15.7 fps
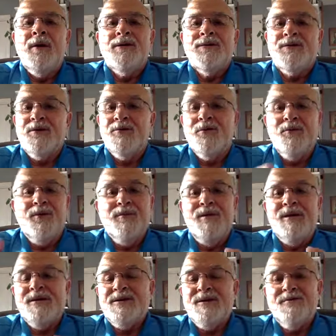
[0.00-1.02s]
so that we
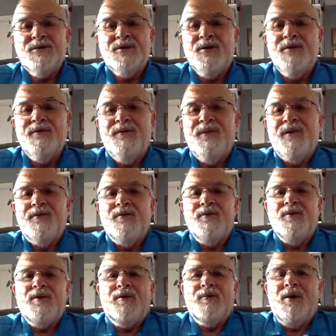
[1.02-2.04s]
meet some sort of federal
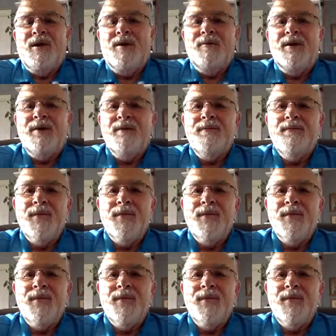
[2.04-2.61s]
requirement.